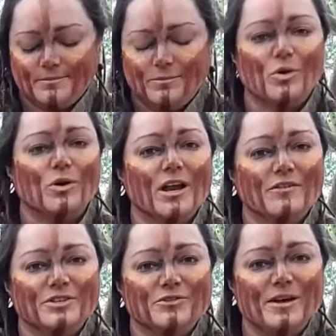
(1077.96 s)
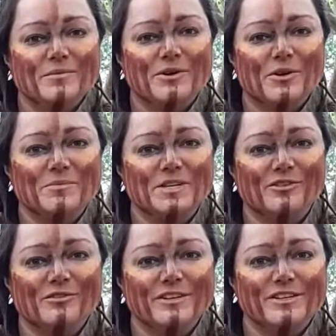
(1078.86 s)
What kind of a scrapes he got
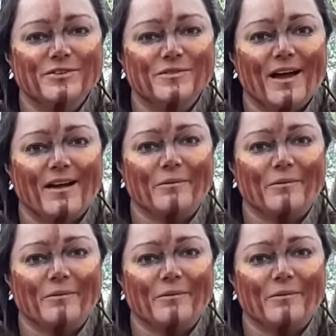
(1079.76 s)
himself into now?